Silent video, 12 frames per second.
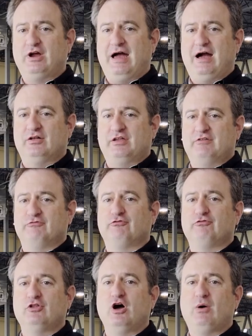out and
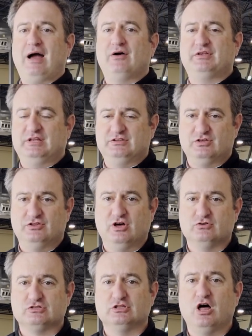flow out into
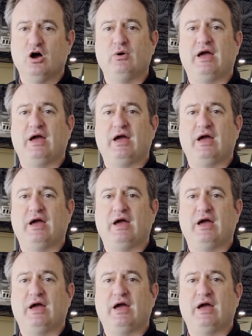those low